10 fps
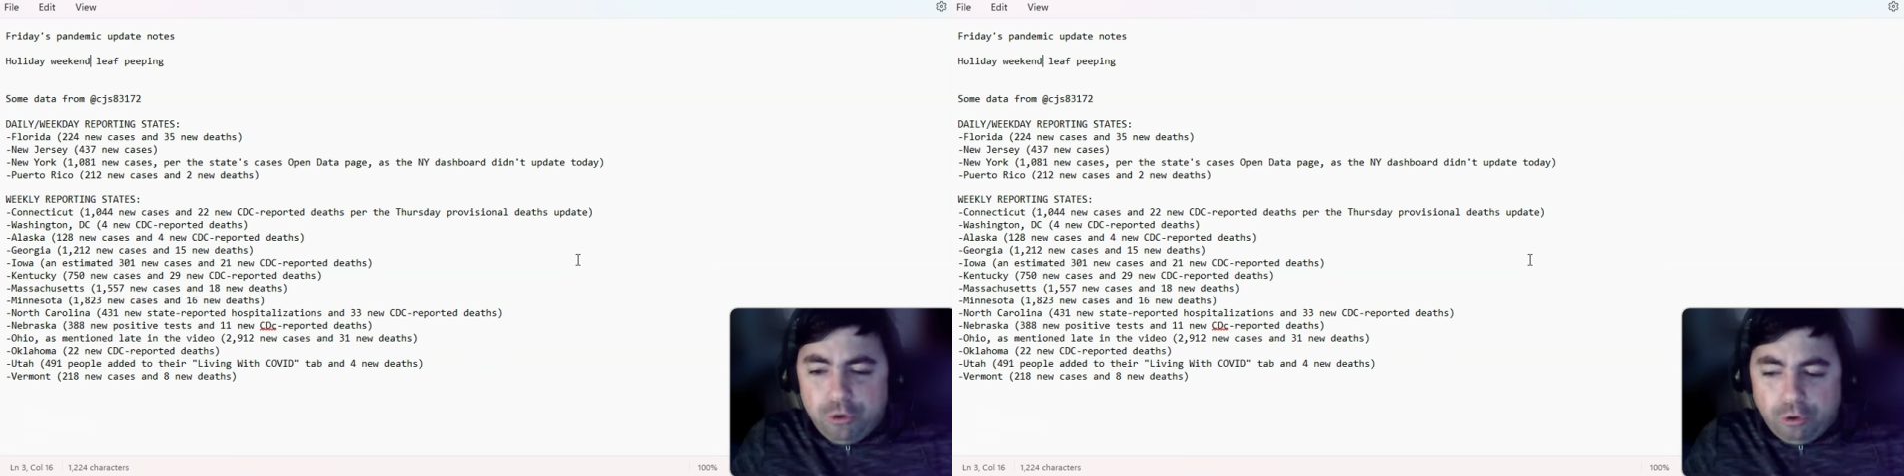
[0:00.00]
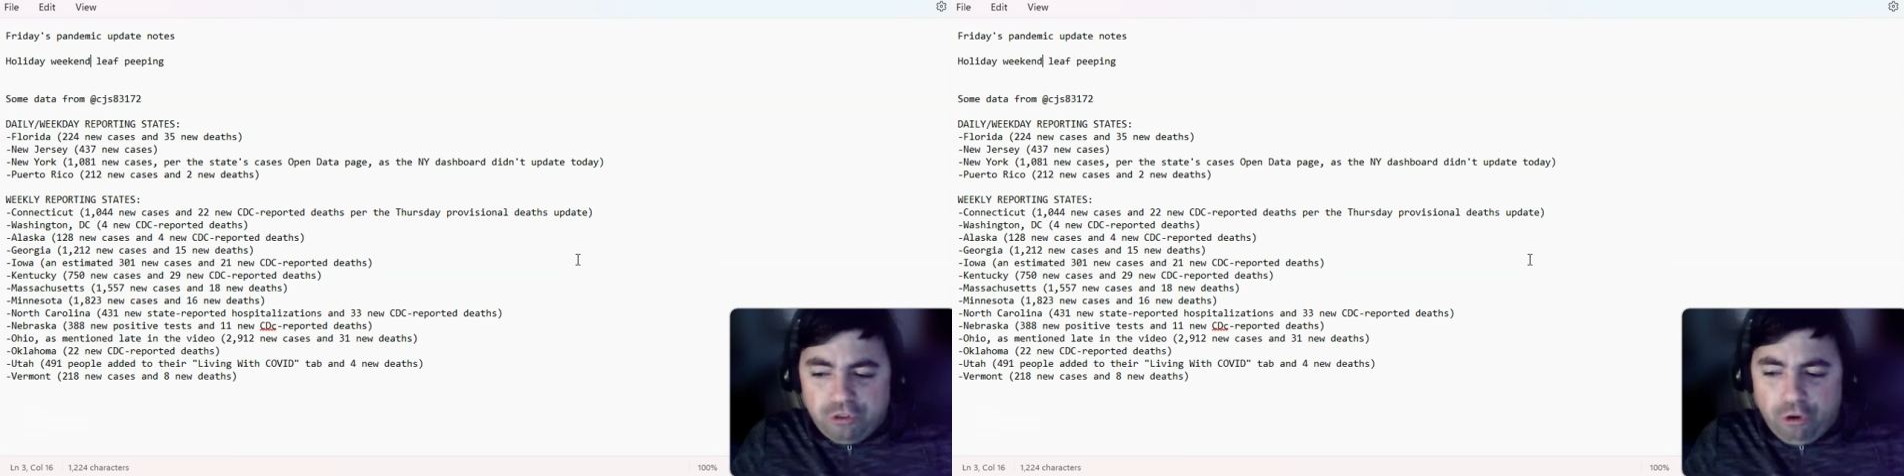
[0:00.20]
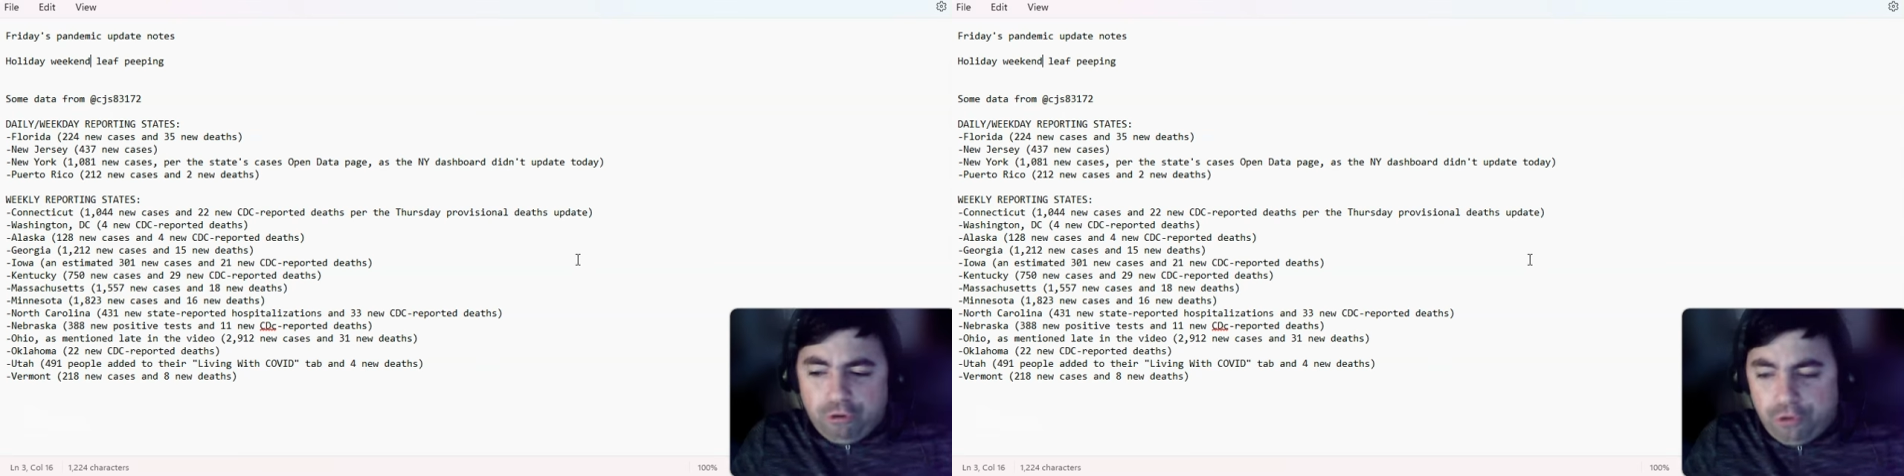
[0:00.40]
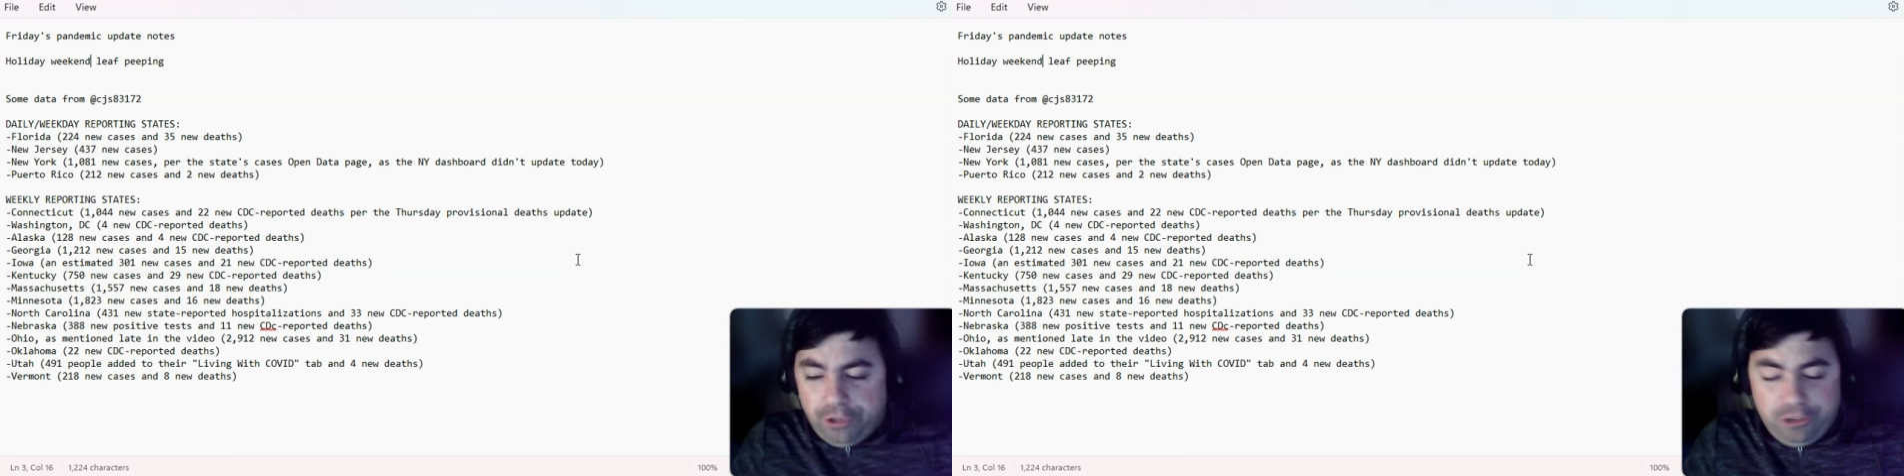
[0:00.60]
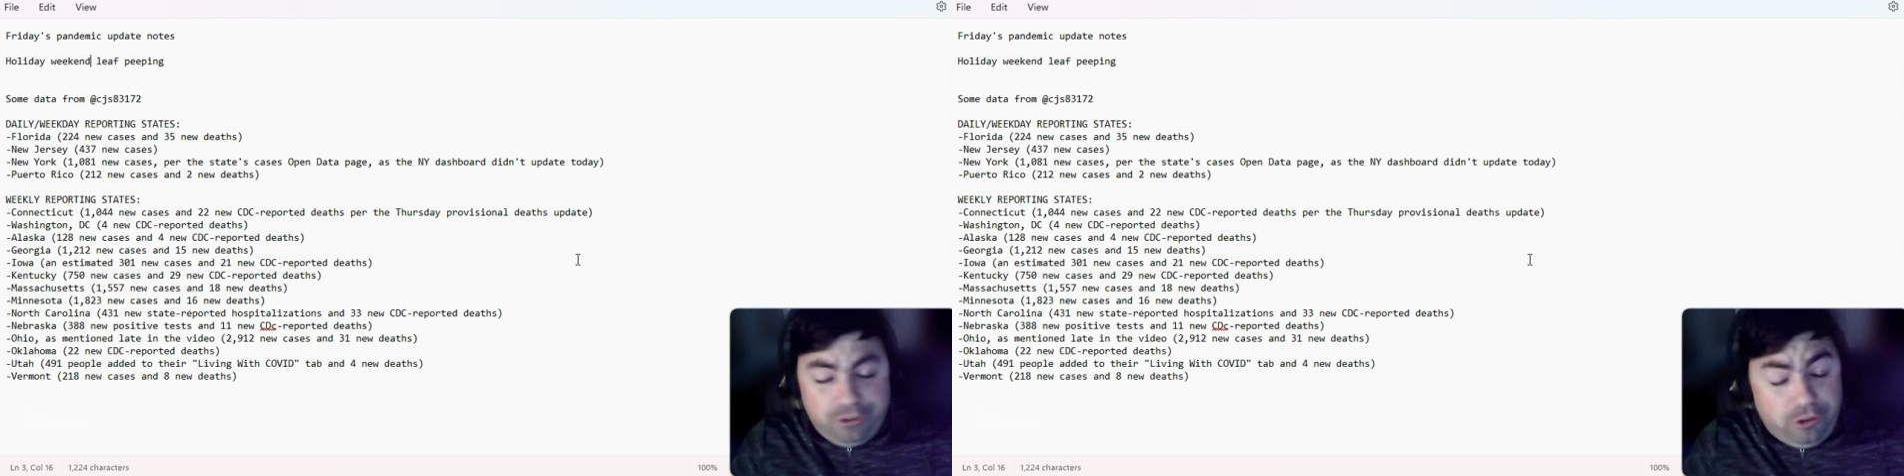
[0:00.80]
are social
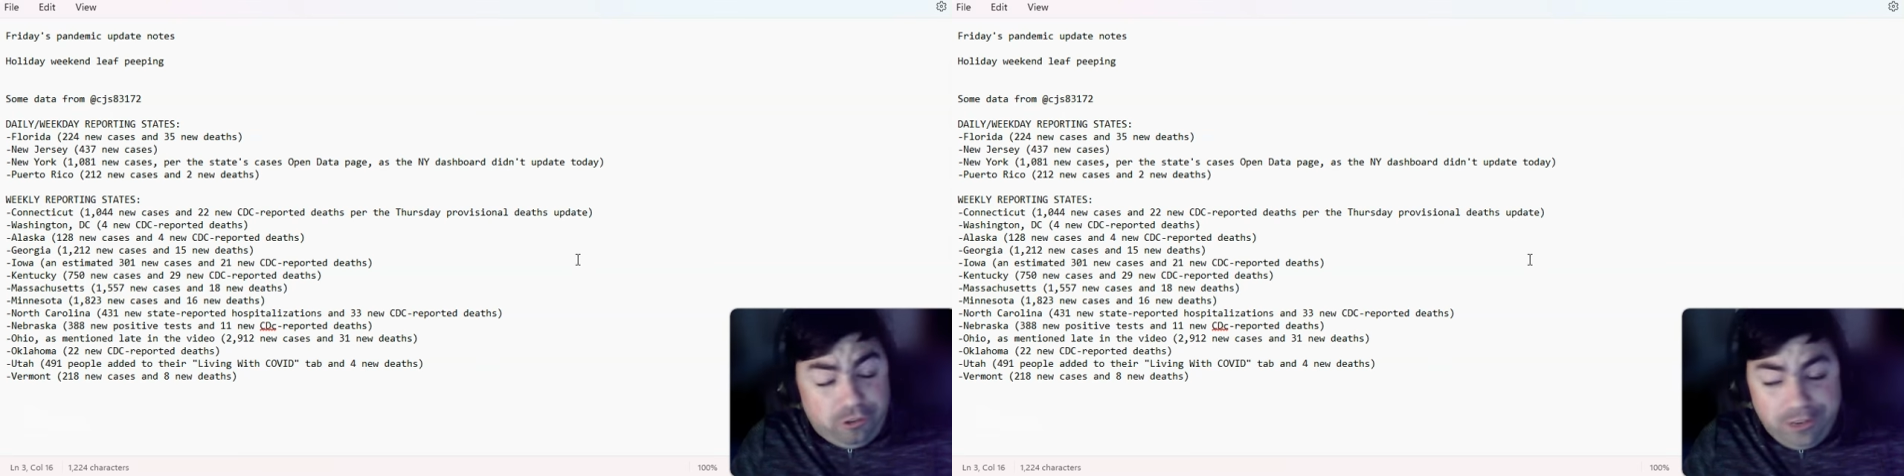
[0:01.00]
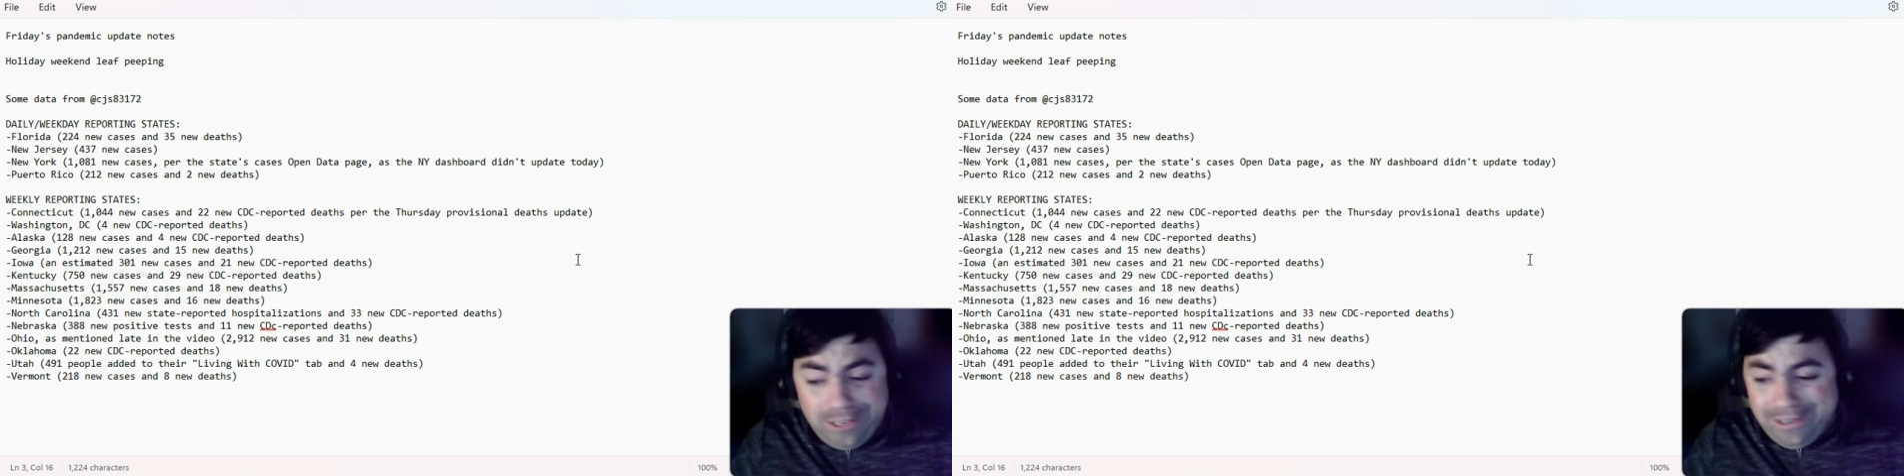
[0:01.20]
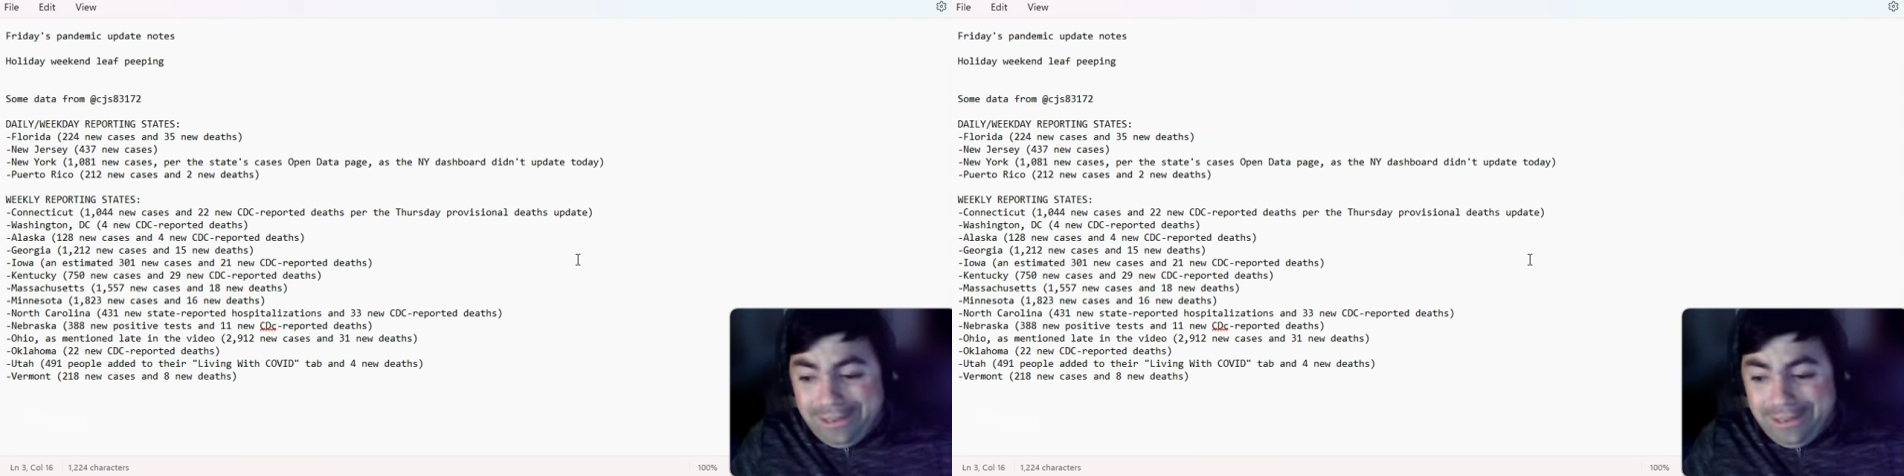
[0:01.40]
distancing